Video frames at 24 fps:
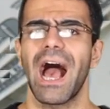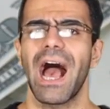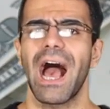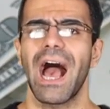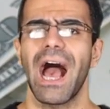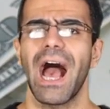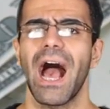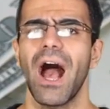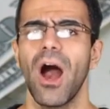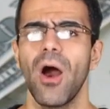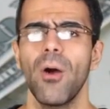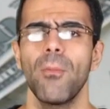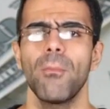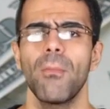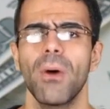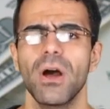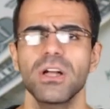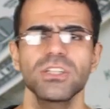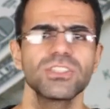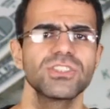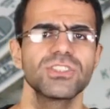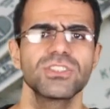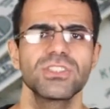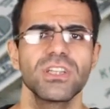How
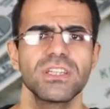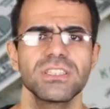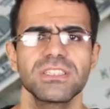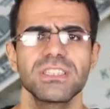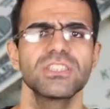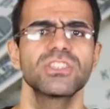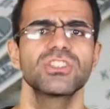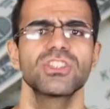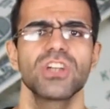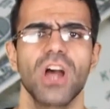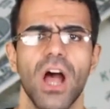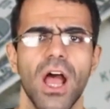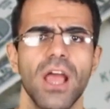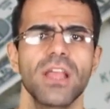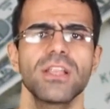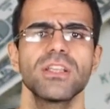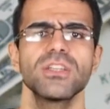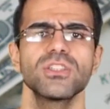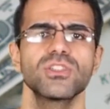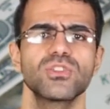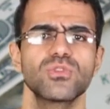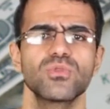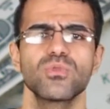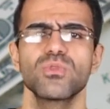much does a
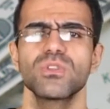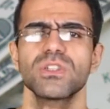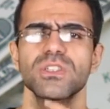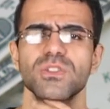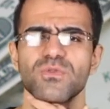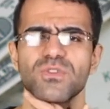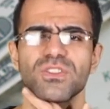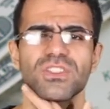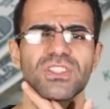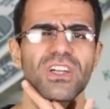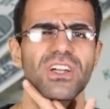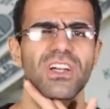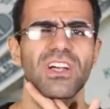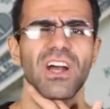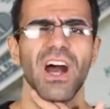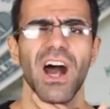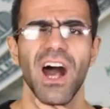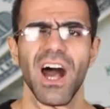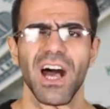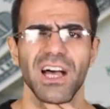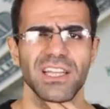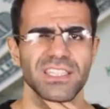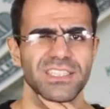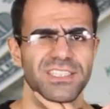Chinese tourist visa
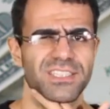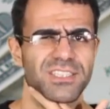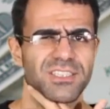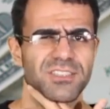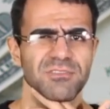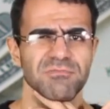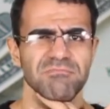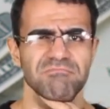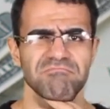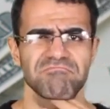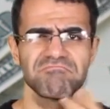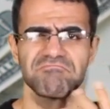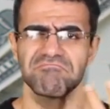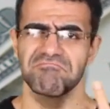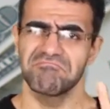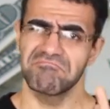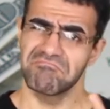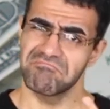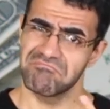cost?